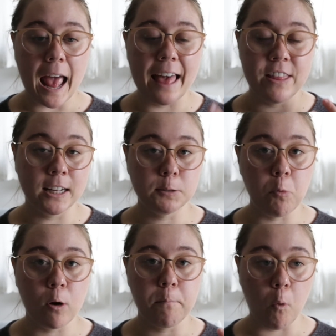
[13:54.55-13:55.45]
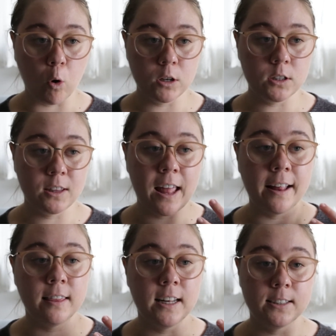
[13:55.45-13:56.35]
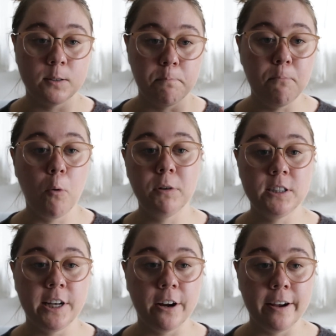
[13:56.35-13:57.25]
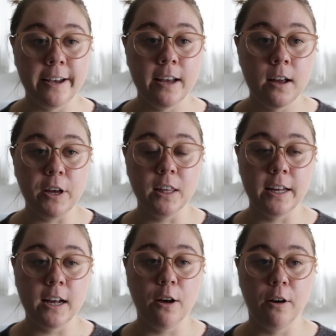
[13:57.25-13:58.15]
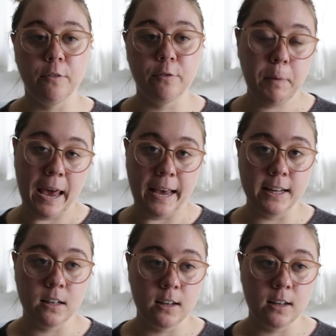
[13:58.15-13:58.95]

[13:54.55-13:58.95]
and that's more important than this momentary feeling of pain.